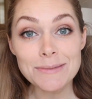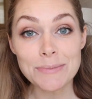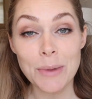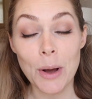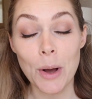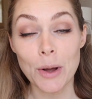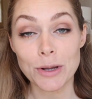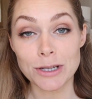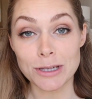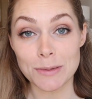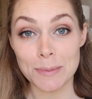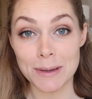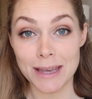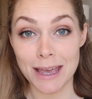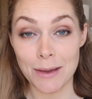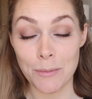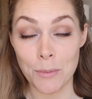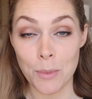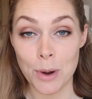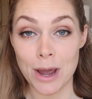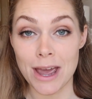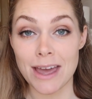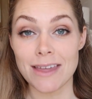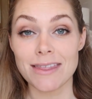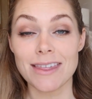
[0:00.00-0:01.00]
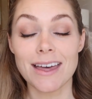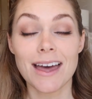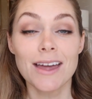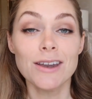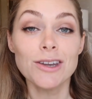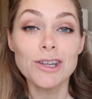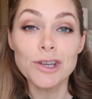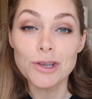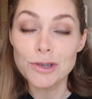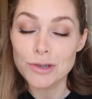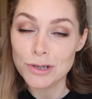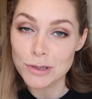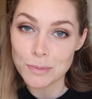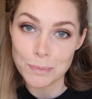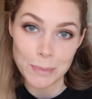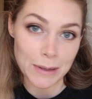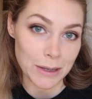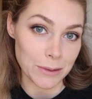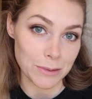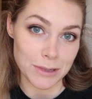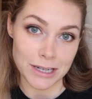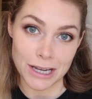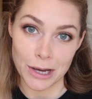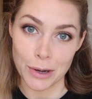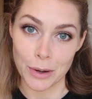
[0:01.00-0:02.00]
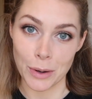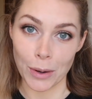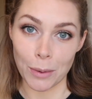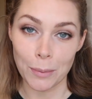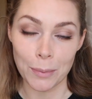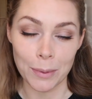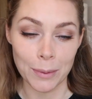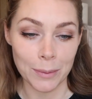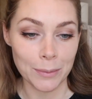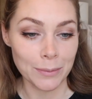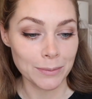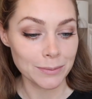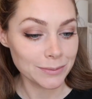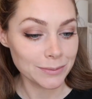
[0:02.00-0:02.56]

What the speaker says: is more to begin with and you just build it up.